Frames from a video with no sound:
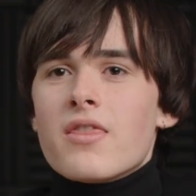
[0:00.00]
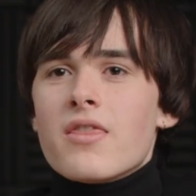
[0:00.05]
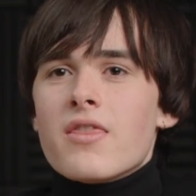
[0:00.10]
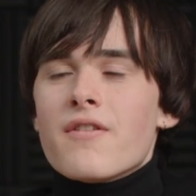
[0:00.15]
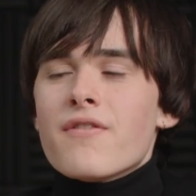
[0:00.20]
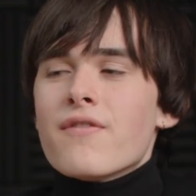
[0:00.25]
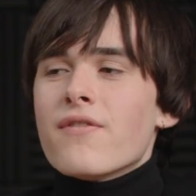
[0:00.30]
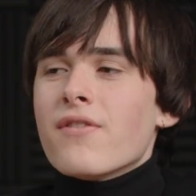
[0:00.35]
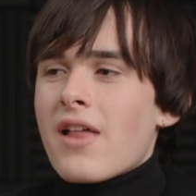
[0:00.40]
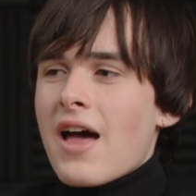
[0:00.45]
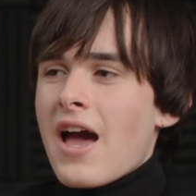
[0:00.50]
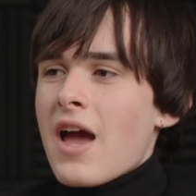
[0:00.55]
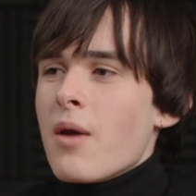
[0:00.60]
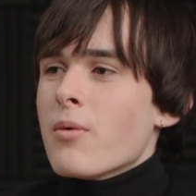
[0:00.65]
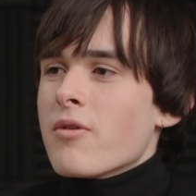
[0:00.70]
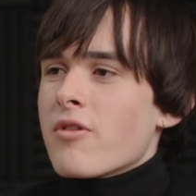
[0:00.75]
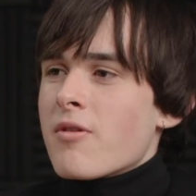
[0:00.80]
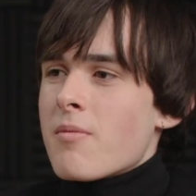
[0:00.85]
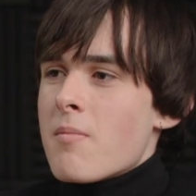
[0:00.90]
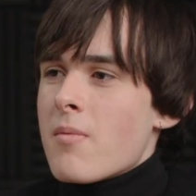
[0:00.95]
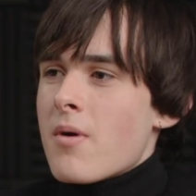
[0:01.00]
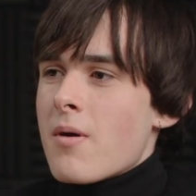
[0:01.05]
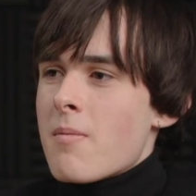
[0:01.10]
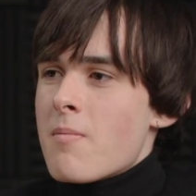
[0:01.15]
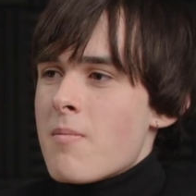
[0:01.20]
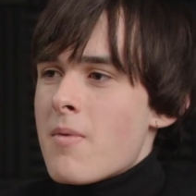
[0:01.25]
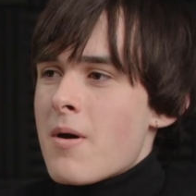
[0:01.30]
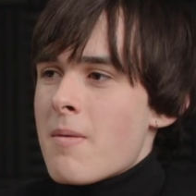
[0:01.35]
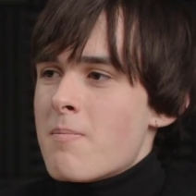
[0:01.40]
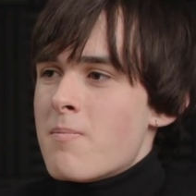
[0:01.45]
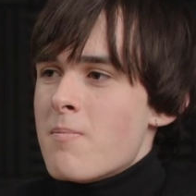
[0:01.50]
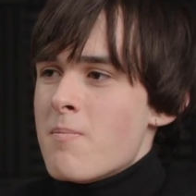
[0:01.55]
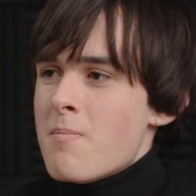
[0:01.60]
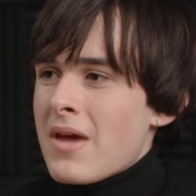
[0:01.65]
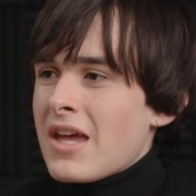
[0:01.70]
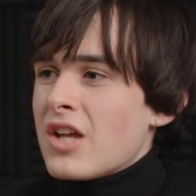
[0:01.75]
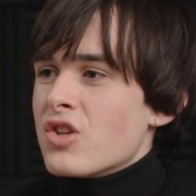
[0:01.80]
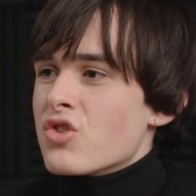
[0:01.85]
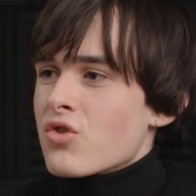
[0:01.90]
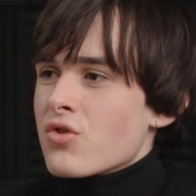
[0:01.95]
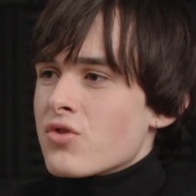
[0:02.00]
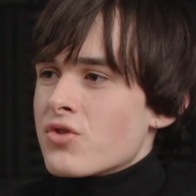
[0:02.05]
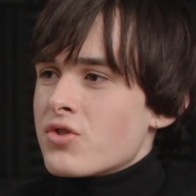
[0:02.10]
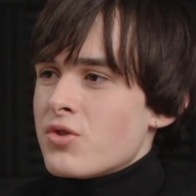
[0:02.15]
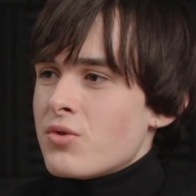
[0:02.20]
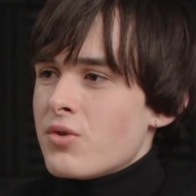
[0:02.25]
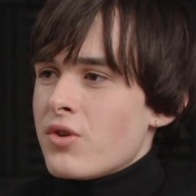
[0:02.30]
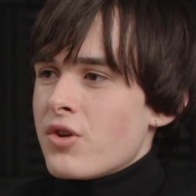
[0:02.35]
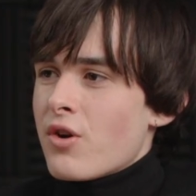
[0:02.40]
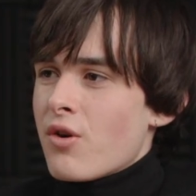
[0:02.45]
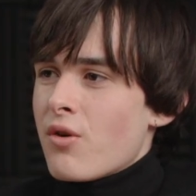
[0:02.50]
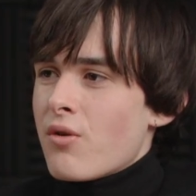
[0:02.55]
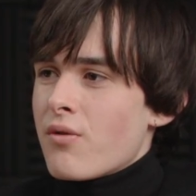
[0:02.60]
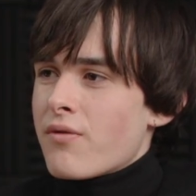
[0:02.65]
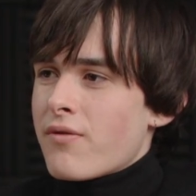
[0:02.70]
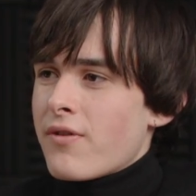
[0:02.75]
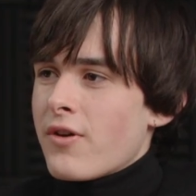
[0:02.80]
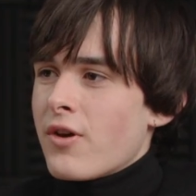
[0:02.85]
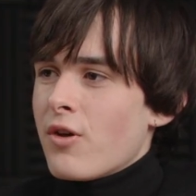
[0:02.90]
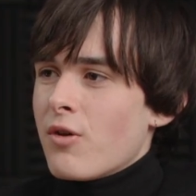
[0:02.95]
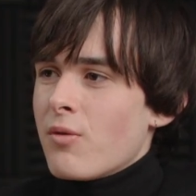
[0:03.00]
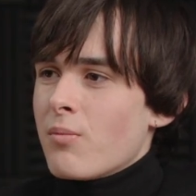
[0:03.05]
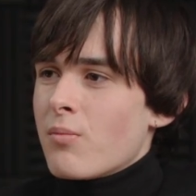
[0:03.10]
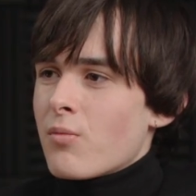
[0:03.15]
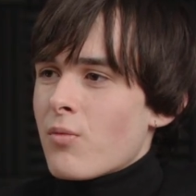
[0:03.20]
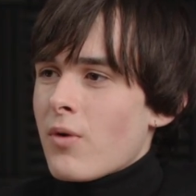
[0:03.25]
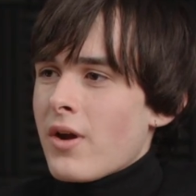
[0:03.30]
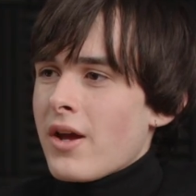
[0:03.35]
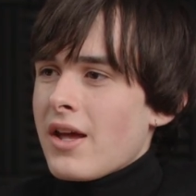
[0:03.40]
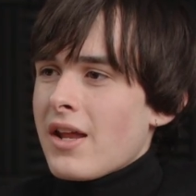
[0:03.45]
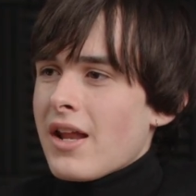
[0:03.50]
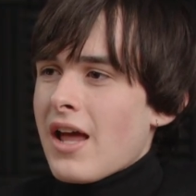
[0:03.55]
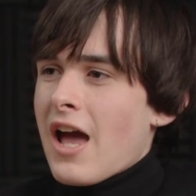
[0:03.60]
The Fly was a major studio film, right?